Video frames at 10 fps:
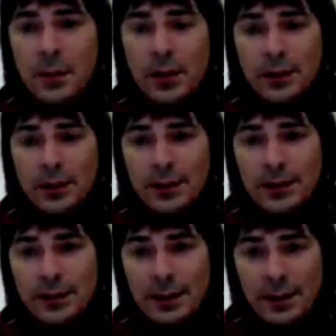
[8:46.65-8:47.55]
Well,
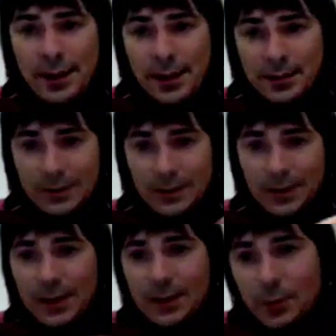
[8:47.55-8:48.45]
and
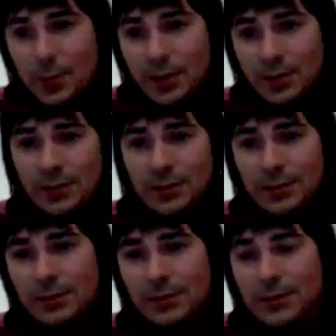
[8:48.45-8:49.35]
as you mentioned
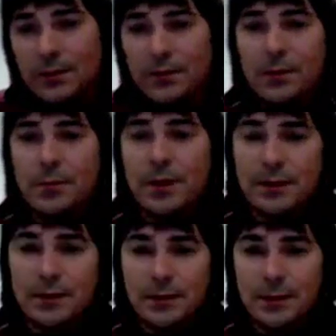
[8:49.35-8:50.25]
these different
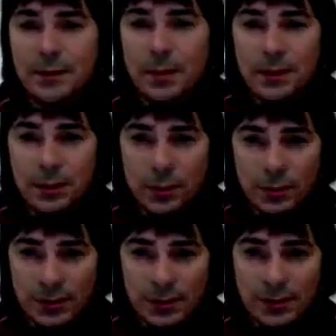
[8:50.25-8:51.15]
methods, you
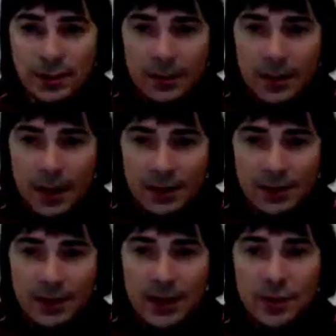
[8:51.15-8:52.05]
could see that
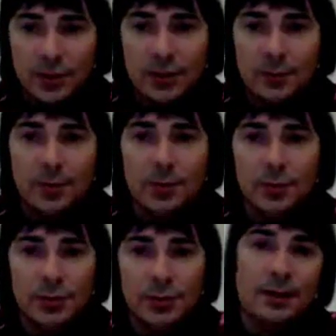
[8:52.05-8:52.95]
existential
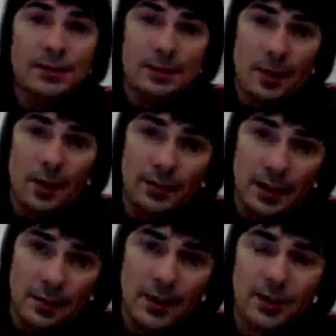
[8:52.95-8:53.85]
approach, it's
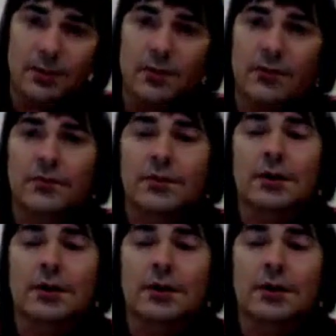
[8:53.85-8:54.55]
about dimension of